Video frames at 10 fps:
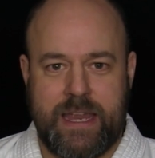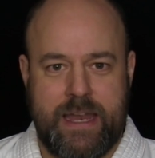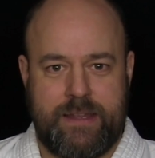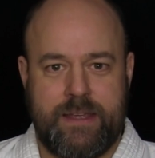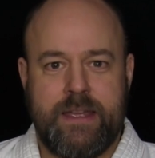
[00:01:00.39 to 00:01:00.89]

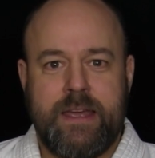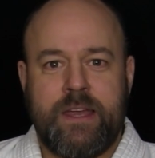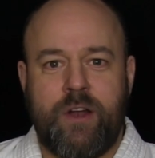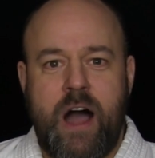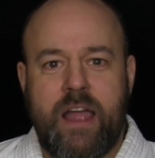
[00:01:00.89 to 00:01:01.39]
it.
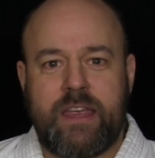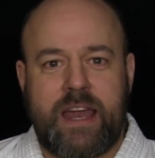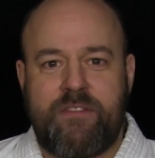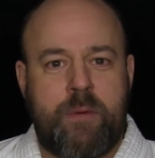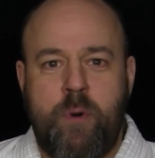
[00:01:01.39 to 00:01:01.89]
You
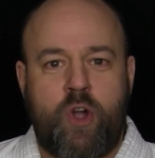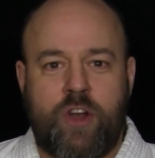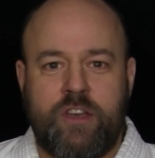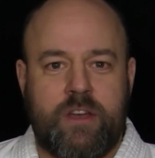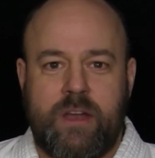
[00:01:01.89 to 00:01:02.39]
can have a book
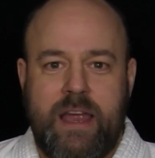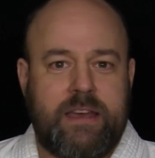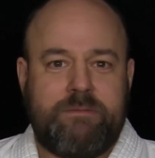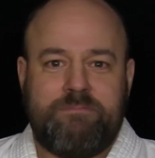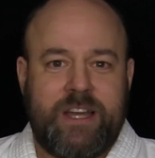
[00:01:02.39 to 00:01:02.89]
on you.
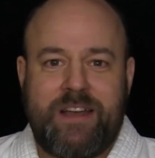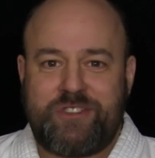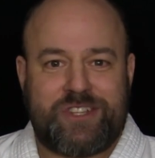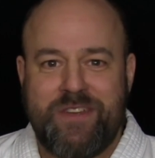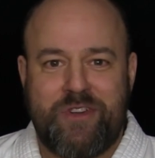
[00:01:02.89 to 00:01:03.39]
I can have
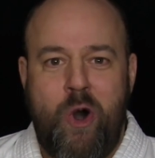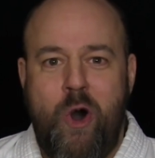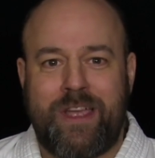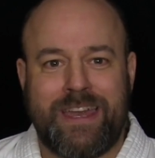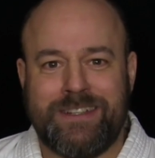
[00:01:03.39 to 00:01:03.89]
Stephen
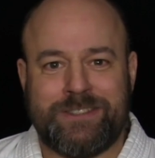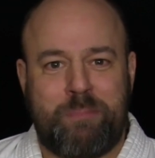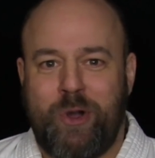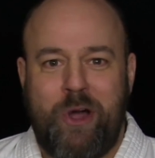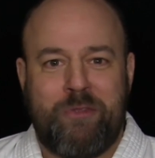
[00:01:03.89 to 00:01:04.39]
Hawking's
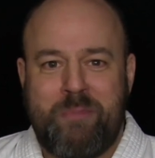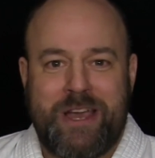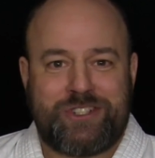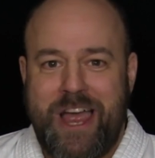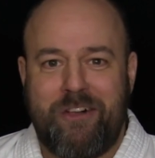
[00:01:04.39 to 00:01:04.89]
book on my
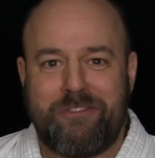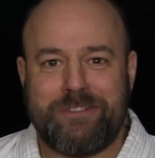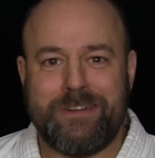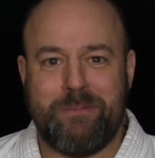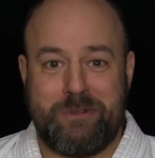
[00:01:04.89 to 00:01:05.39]

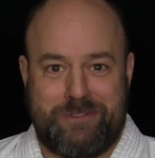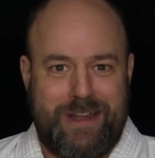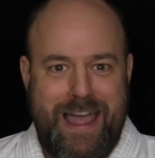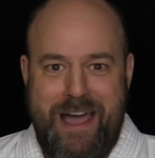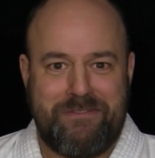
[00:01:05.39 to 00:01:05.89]
shelf, which
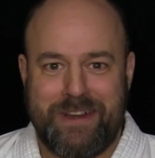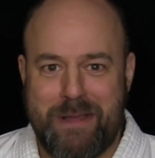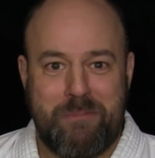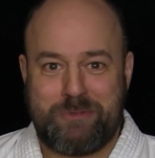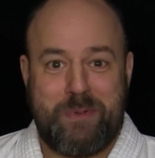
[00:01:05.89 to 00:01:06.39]
I have, and
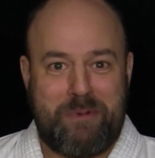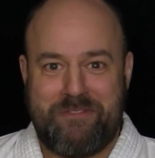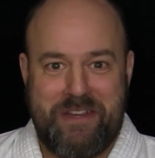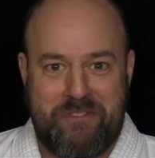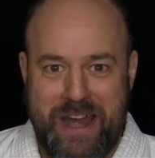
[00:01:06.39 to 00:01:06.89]
like most people,
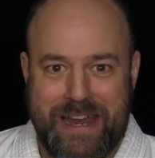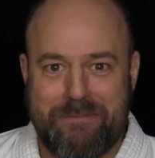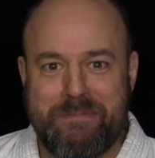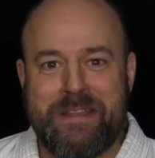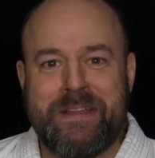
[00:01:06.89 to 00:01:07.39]
I've never read it.
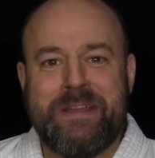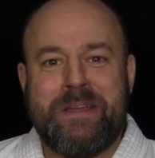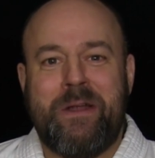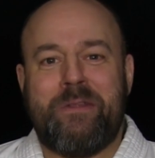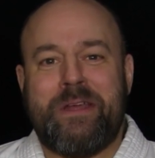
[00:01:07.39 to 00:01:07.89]

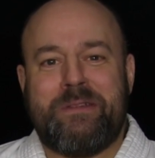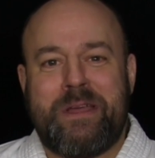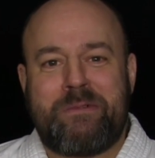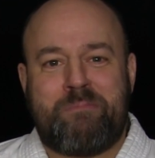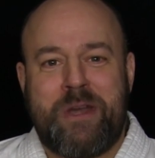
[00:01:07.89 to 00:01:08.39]

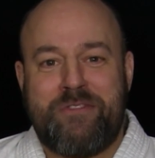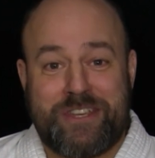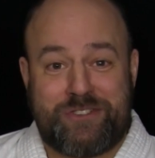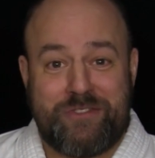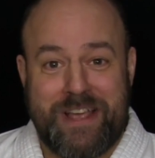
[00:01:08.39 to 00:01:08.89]
The Brief
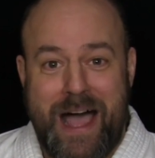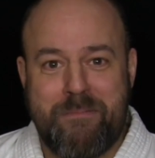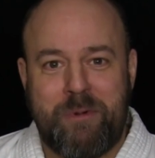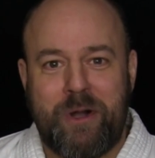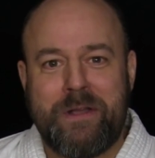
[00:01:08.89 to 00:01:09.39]
History of
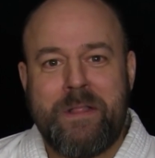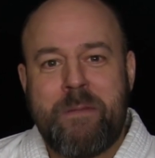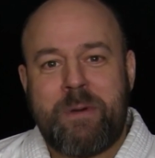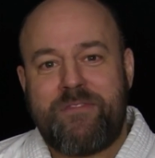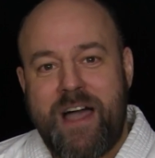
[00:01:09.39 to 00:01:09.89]
Time book.
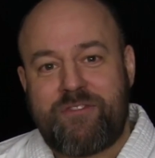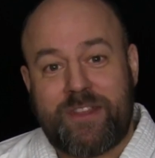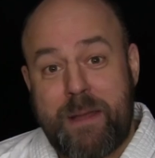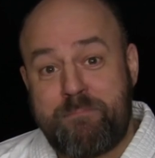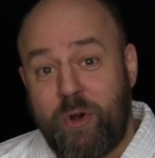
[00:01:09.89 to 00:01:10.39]
But if I've
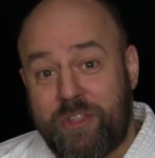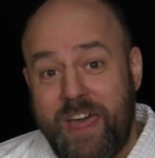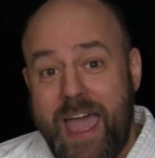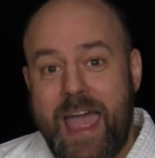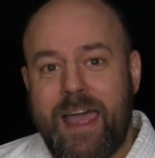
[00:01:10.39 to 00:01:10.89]
got that book
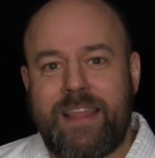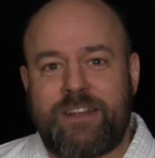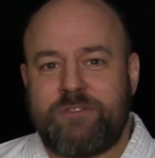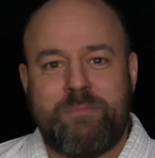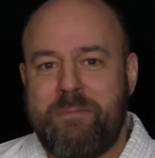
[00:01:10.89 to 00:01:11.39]
there, that
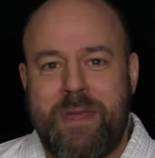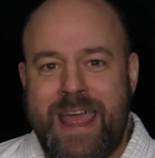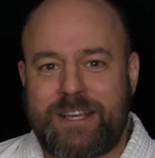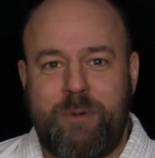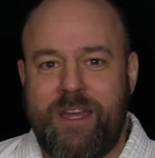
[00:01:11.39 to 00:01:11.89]
doesn't make me an
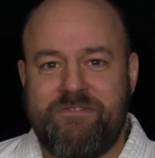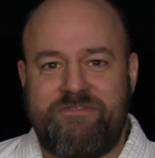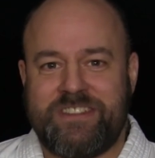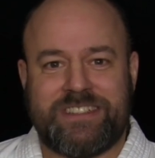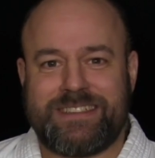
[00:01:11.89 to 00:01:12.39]
expert in
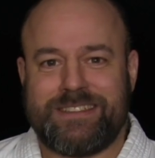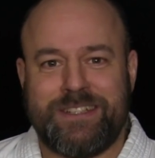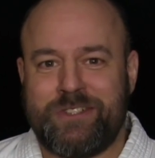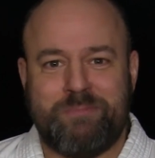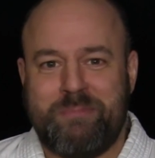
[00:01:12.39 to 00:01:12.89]
physics.
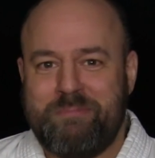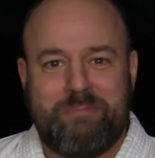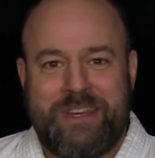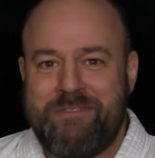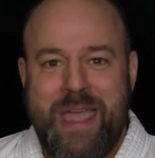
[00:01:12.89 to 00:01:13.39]
It
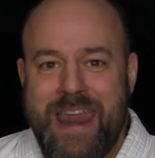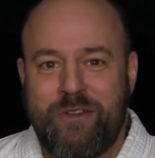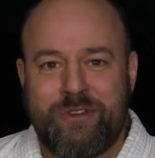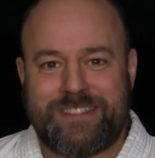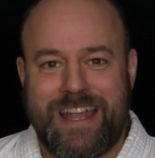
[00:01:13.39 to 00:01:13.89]
doesn't give me
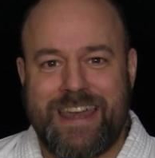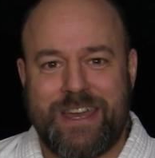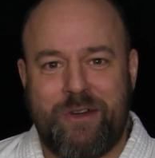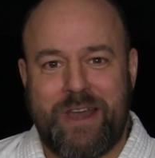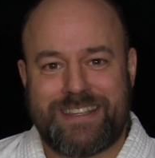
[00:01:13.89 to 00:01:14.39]
any
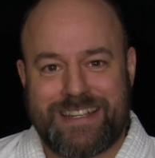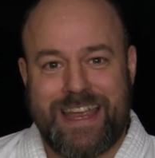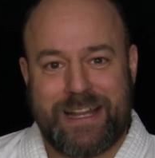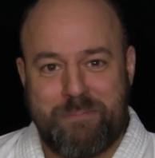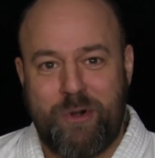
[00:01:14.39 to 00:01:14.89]
understanding unless I
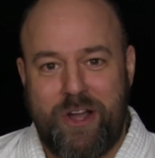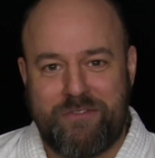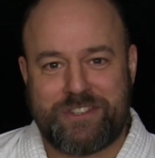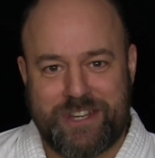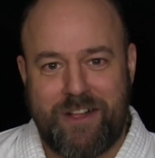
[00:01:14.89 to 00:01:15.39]
take the book off
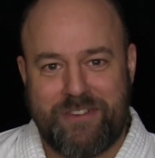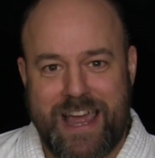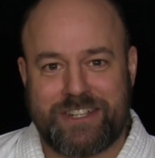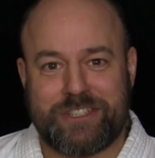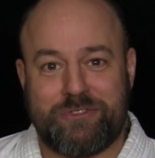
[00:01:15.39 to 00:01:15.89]
the shelf and
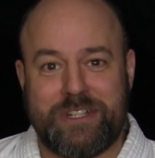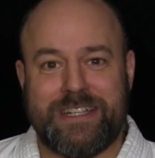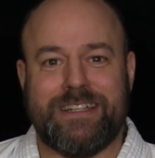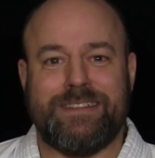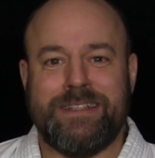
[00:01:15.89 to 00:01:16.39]
actually
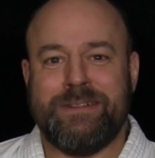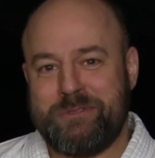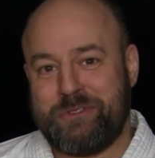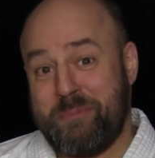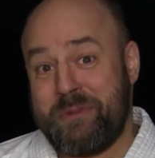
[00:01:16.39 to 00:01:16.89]
read it.
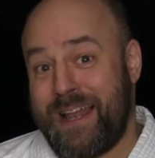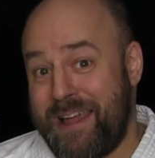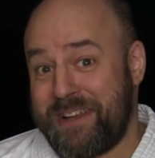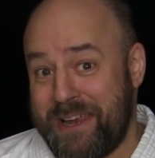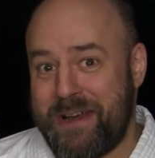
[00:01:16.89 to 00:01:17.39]
Something I'll
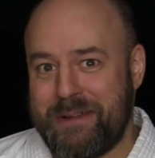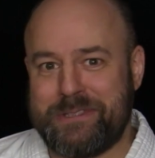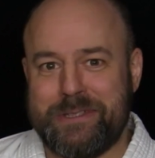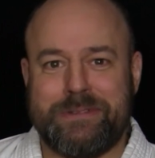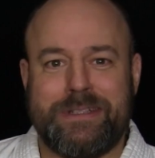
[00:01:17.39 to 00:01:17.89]
have to get round to.